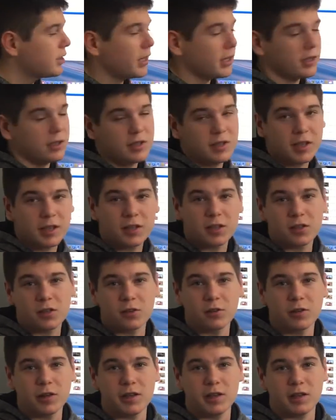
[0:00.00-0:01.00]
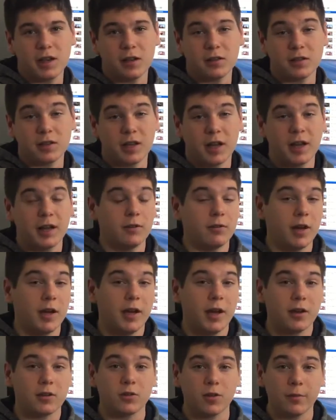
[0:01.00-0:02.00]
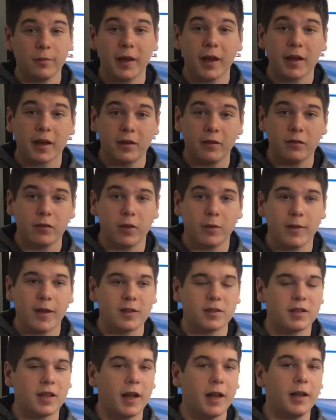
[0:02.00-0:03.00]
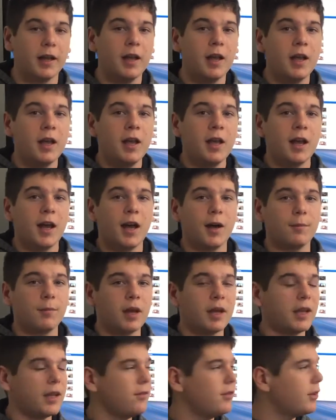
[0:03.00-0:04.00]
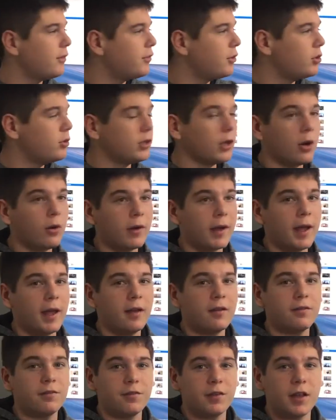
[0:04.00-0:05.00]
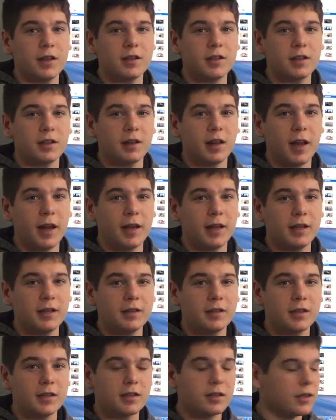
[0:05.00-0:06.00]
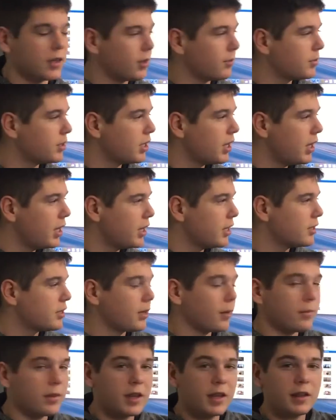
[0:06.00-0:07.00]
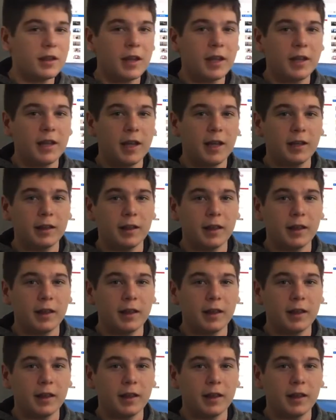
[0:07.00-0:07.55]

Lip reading: It's like 6 degrees outside right now, so I'm not going to film outside. But even if you don't have fancy lighting systems, something like a